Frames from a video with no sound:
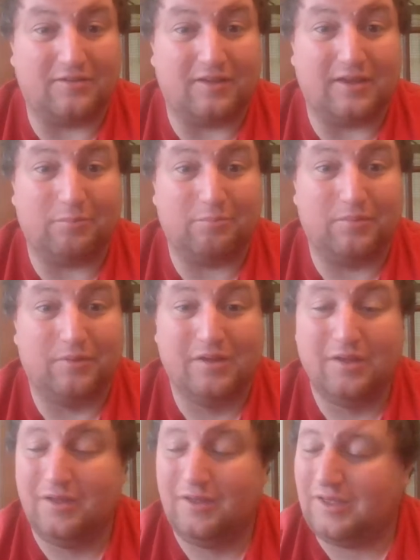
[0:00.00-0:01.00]
team,
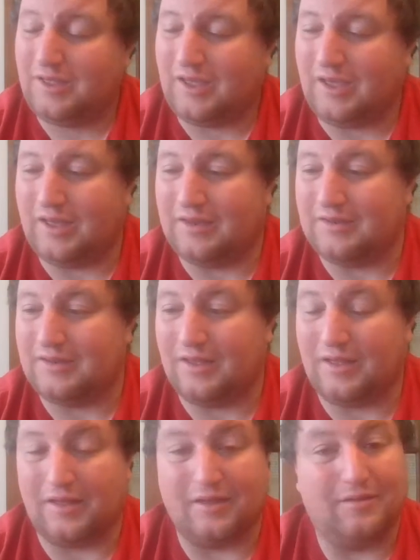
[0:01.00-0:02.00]
and
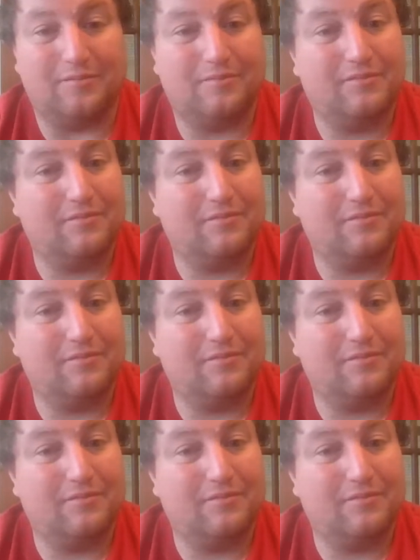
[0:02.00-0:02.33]
yeah,